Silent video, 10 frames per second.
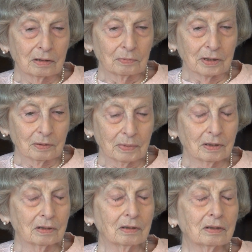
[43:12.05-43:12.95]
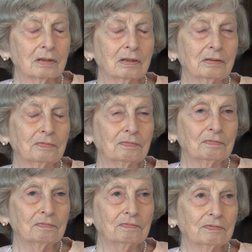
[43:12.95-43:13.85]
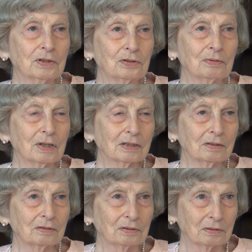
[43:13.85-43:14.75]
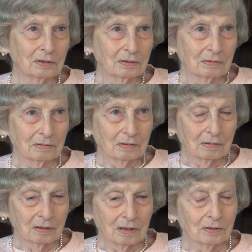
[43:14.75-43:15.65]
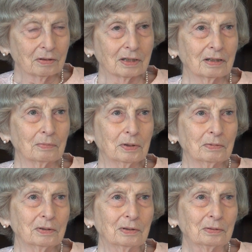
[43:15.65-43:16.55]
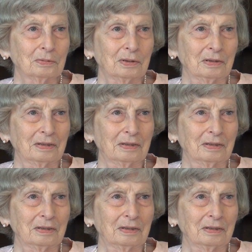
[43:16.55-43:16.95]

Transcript: that recommended that the first director's contract not be renewed,